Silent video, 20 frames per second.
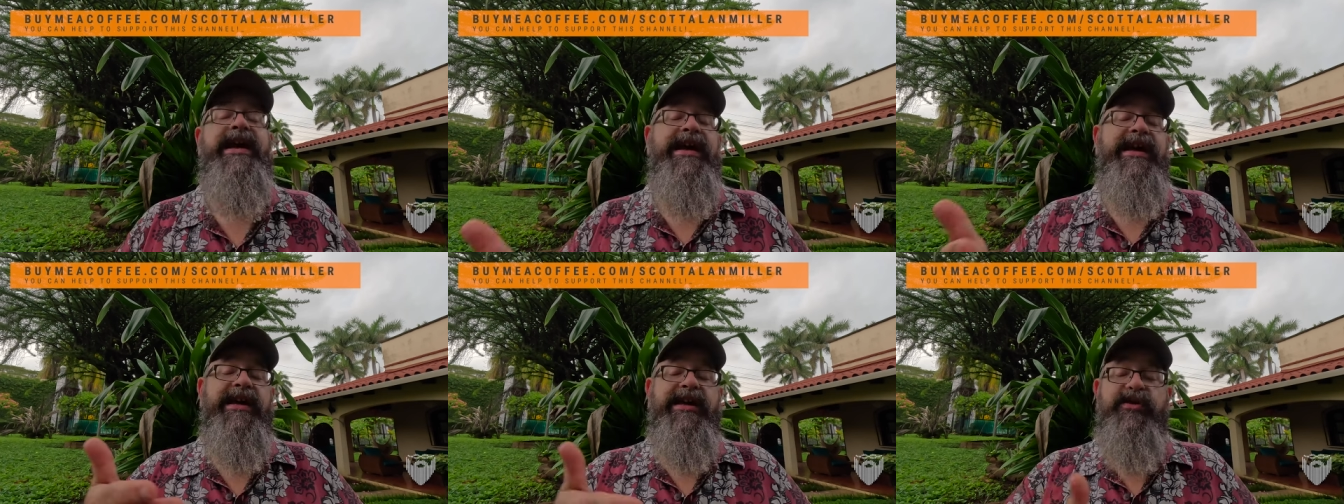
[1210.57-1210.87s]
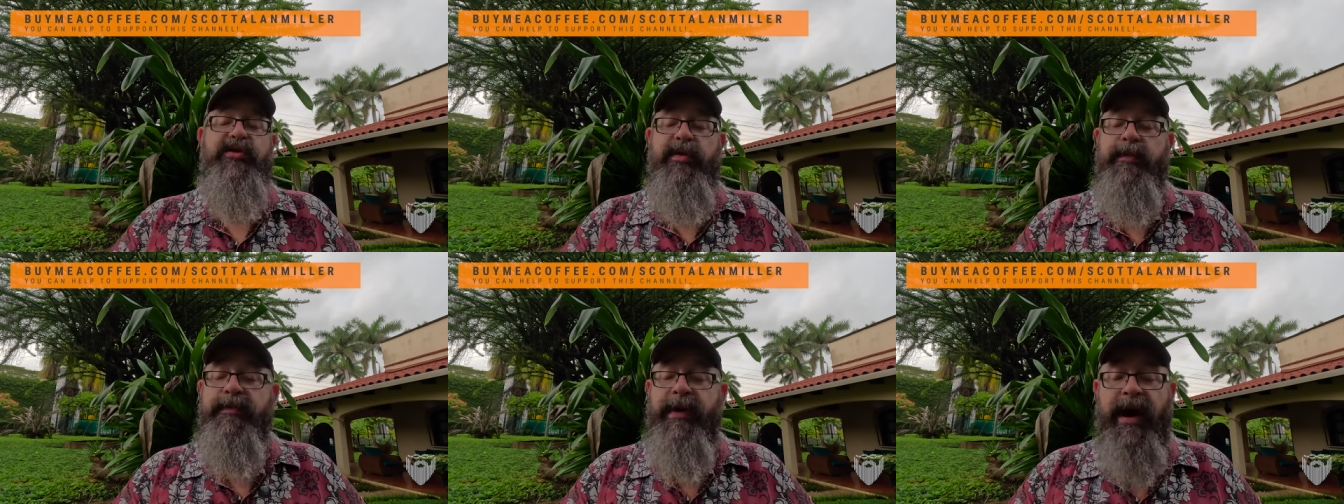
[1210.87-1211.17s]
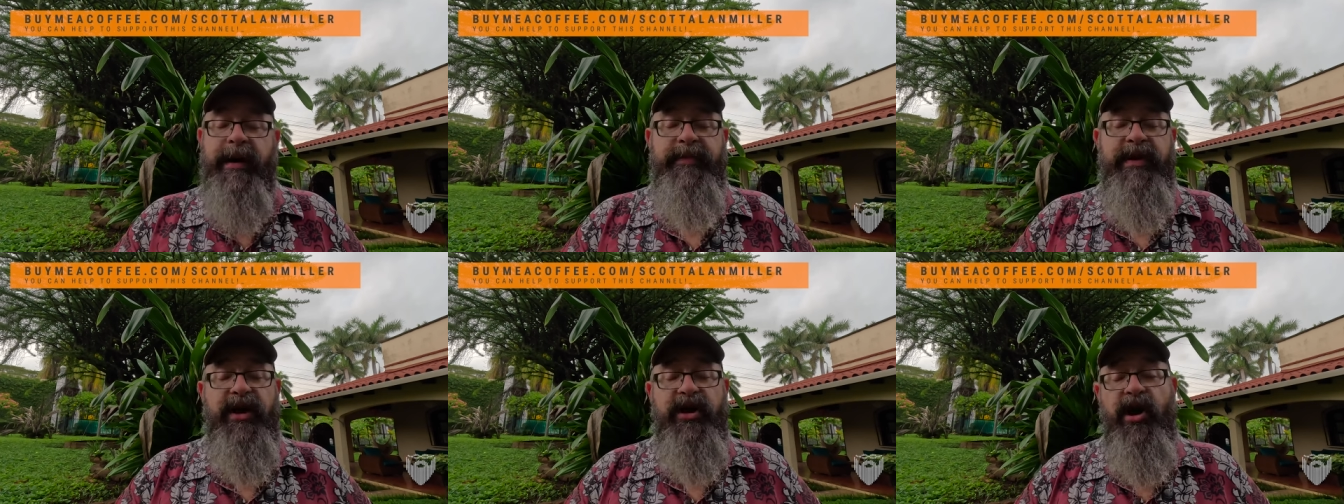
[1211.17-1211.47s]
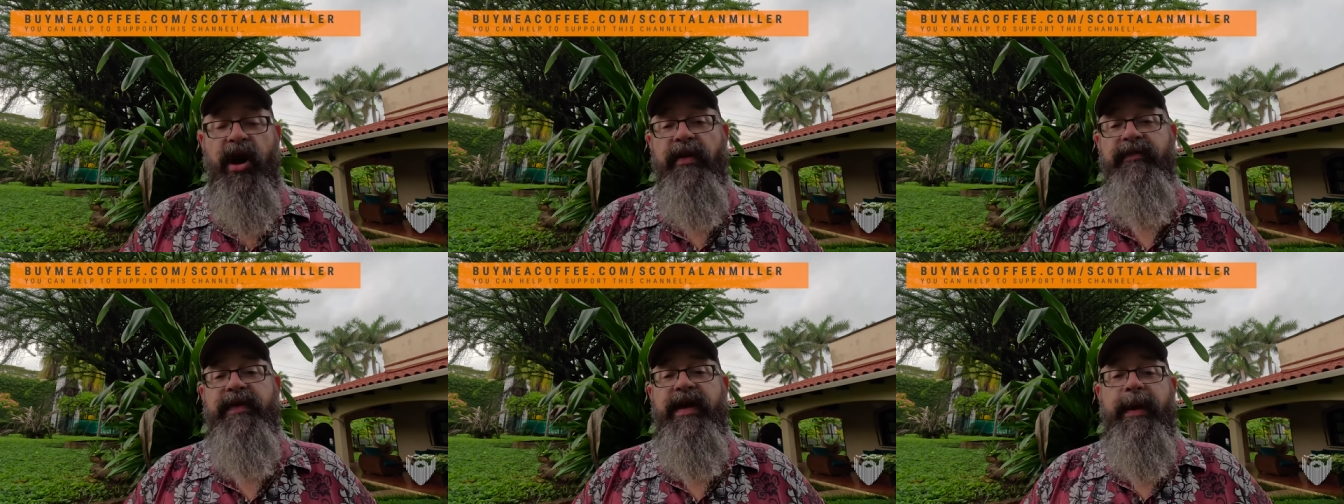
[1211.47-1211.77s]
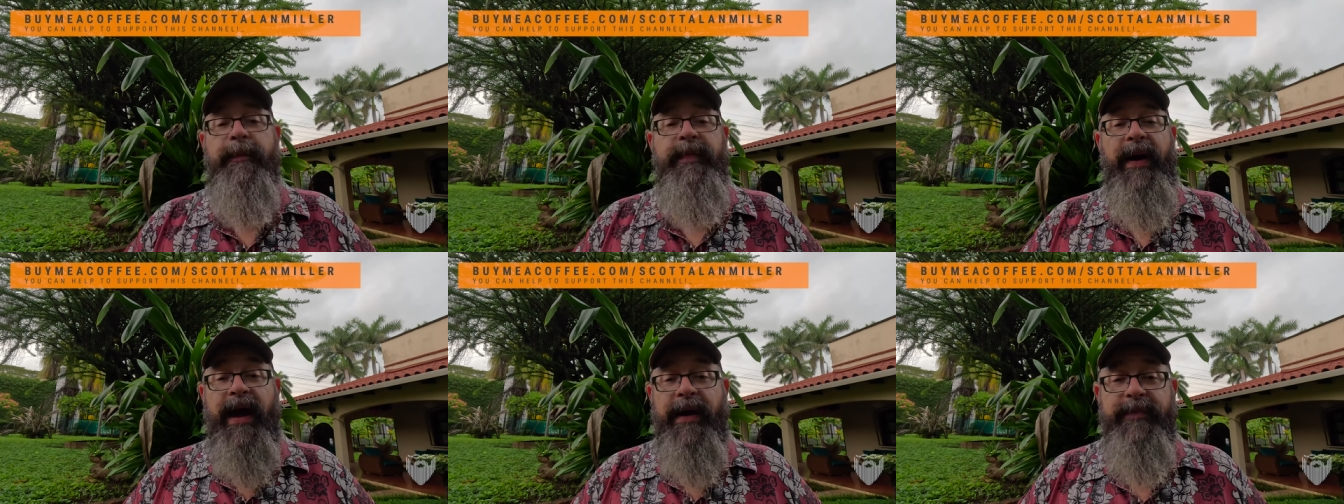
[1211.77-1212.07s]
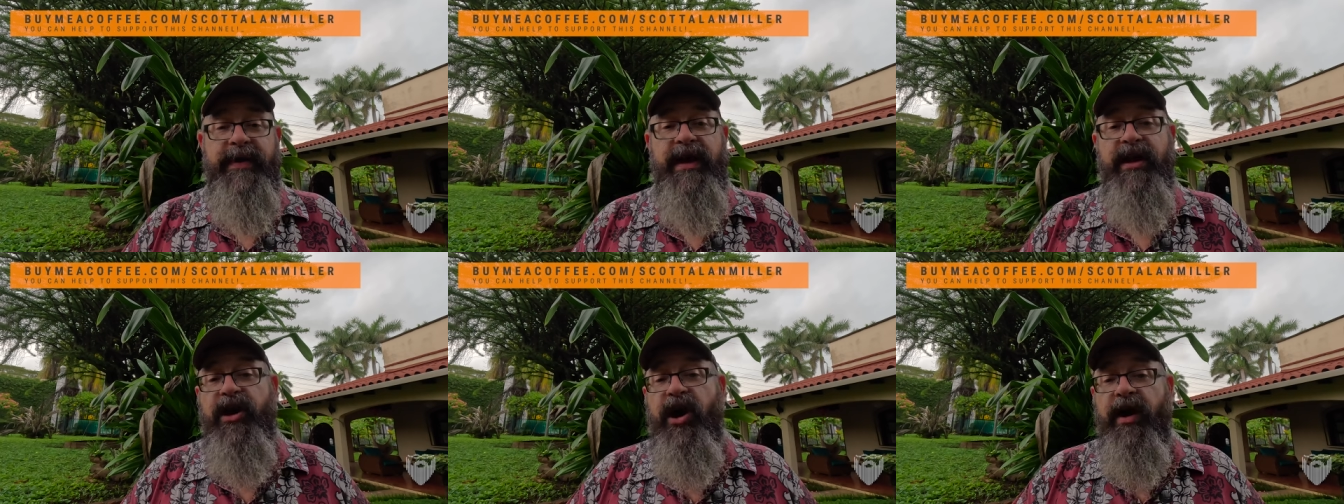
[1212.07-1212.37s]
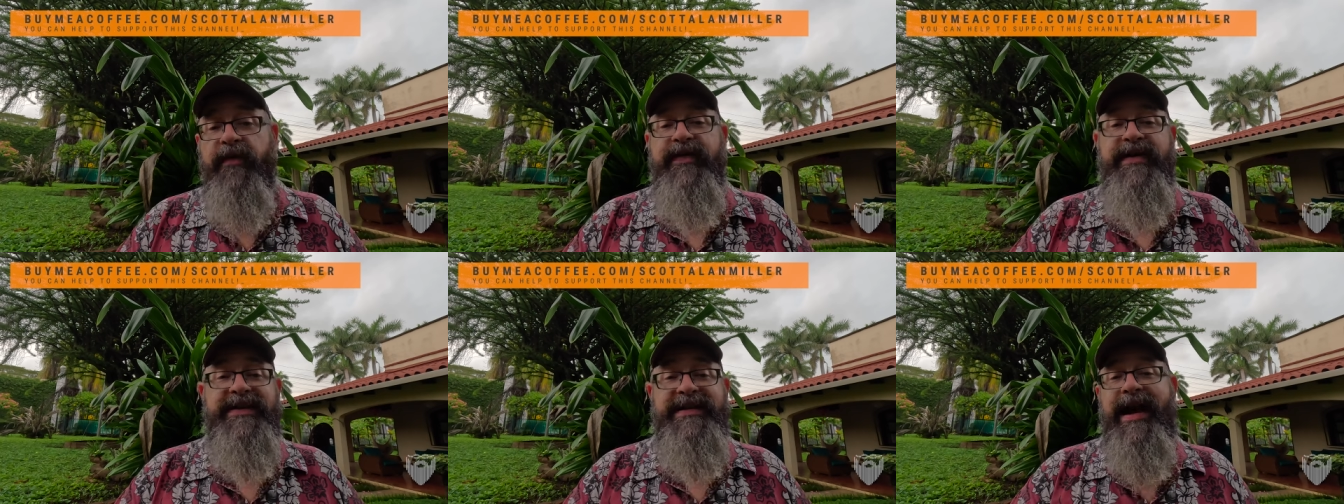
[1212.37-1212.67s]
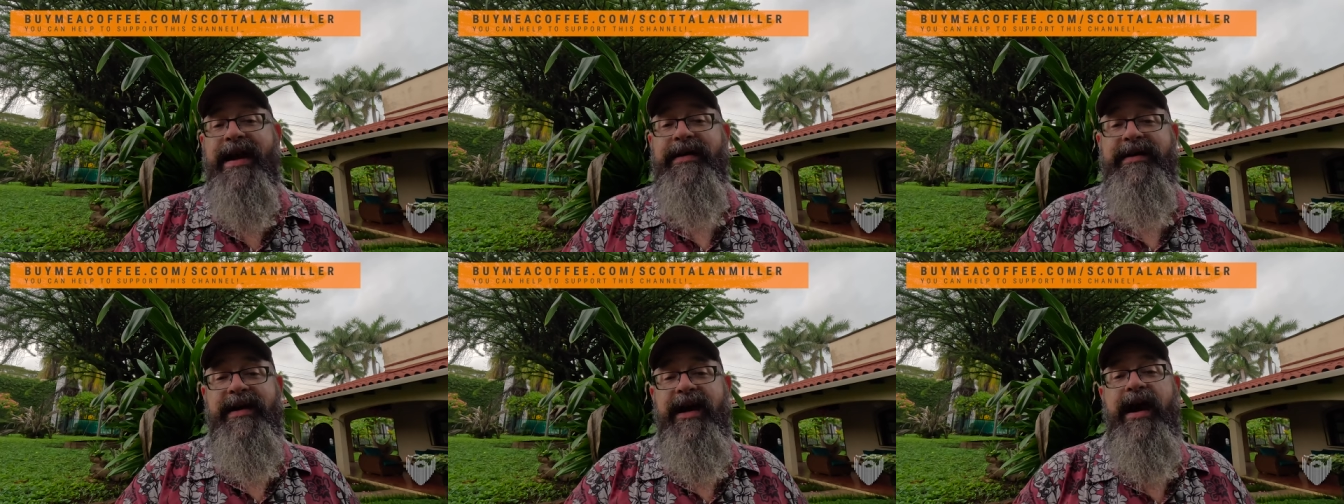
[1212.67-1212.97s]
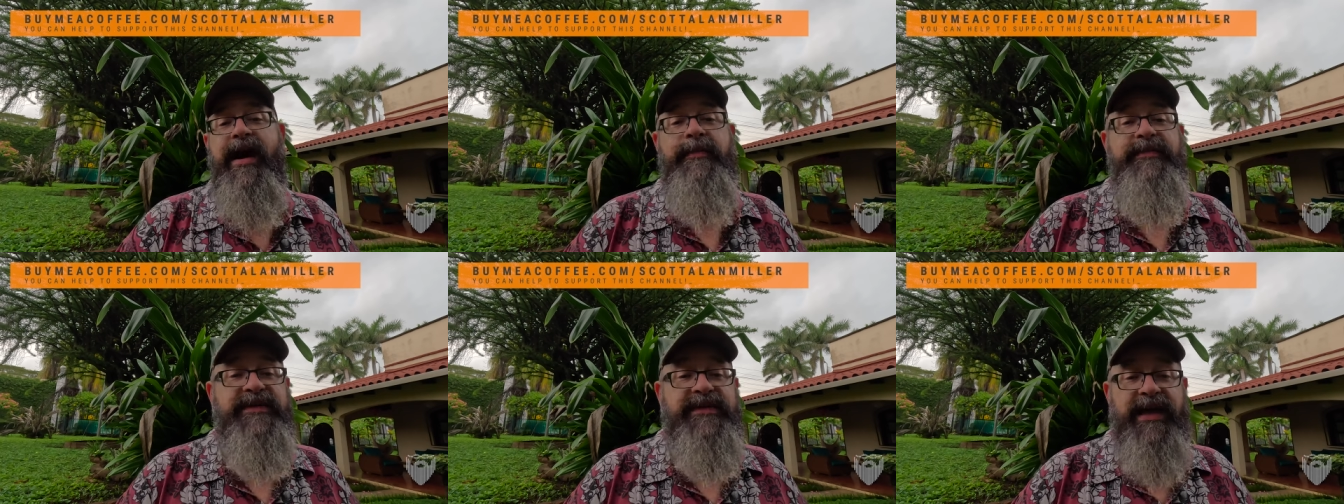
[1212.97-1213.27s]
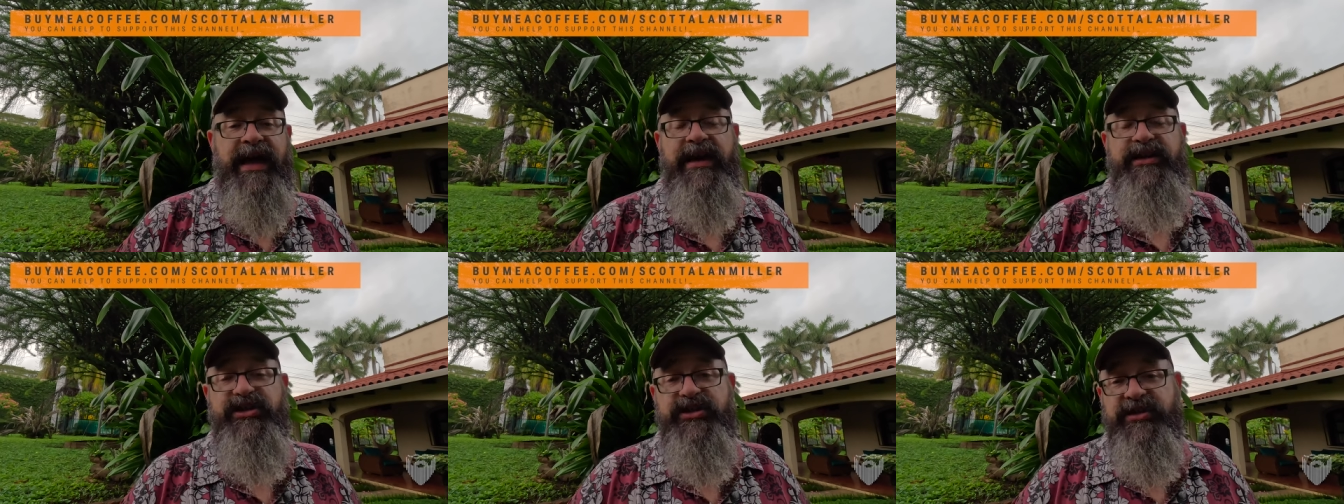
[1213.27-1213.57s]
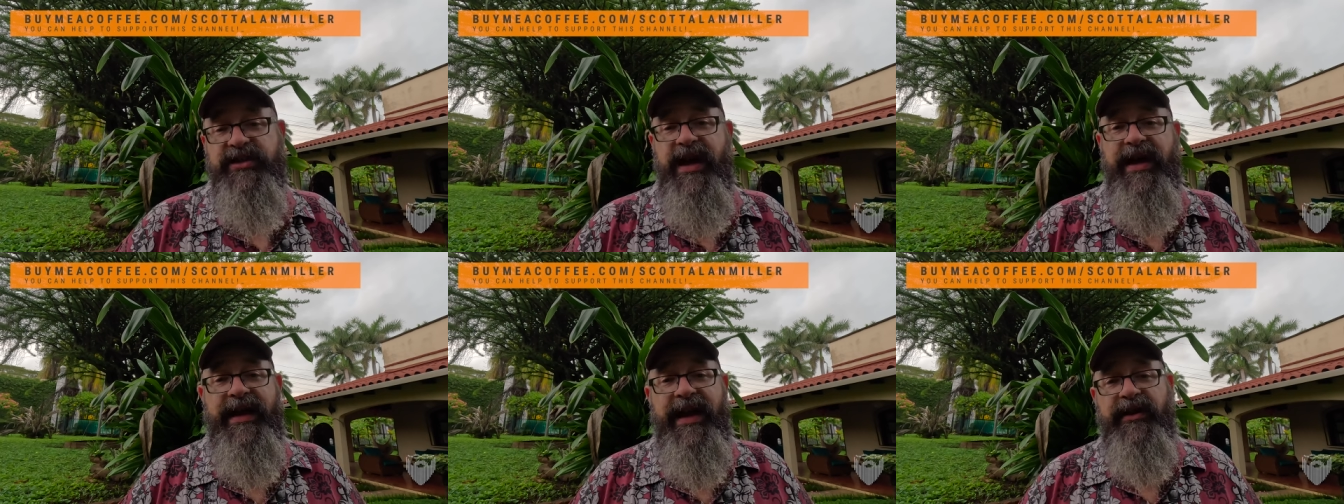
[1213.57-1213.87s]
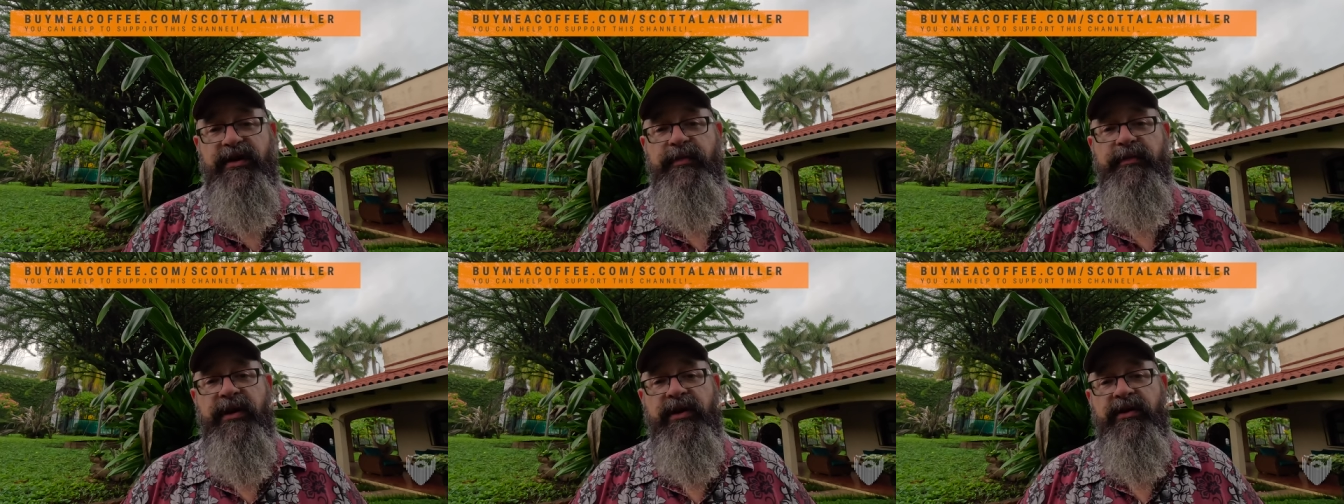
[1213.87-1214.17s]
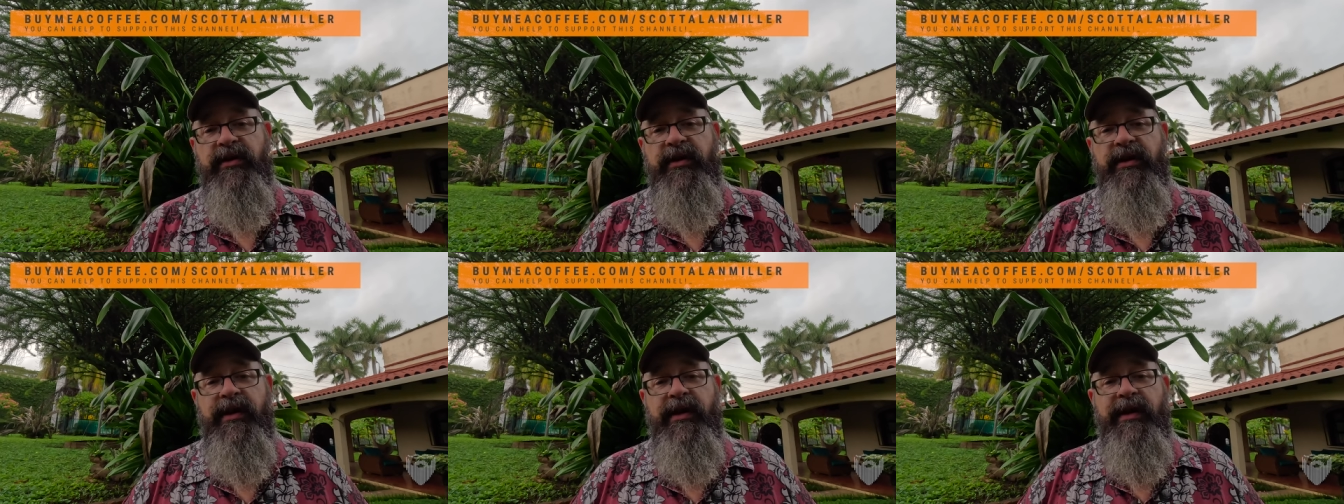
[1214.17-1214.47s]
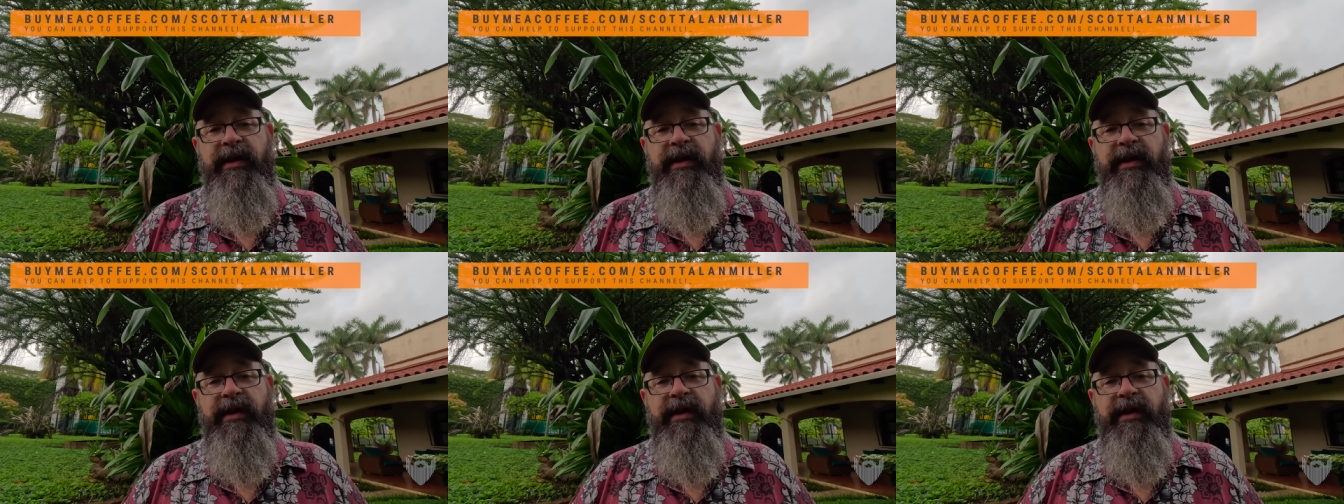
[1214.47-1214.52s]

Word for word: You can buy me a coffee at buymeacoffee.com slash Scott Alan Miller.